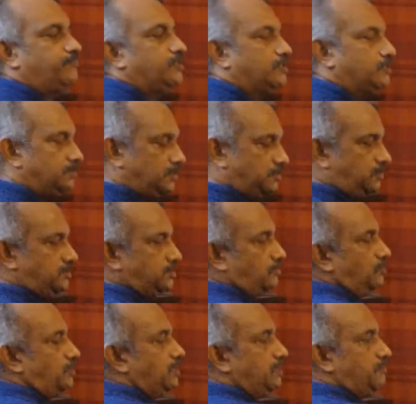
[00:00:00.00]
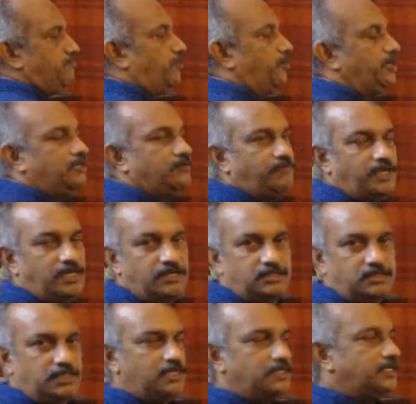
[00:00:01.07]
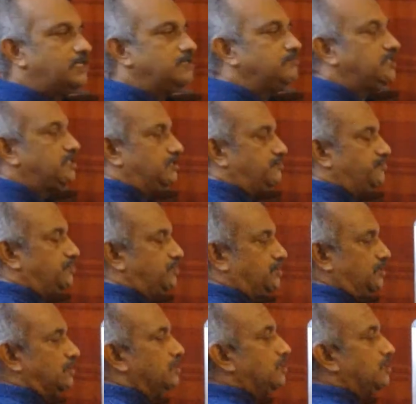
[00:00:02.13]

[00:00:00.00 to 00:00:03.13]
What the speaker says: This is the only point where there can be confusion.